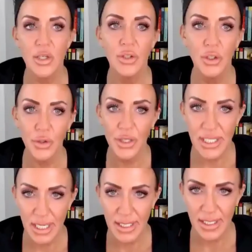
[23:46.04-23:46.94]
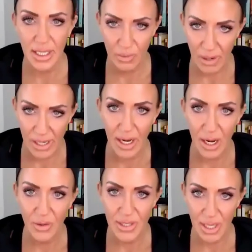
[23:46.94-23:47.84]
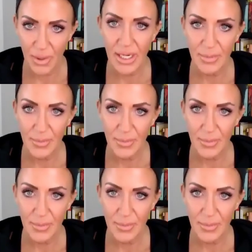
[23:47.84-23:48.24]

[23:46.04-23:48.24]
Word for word: you're in Tuscany right now, is that right?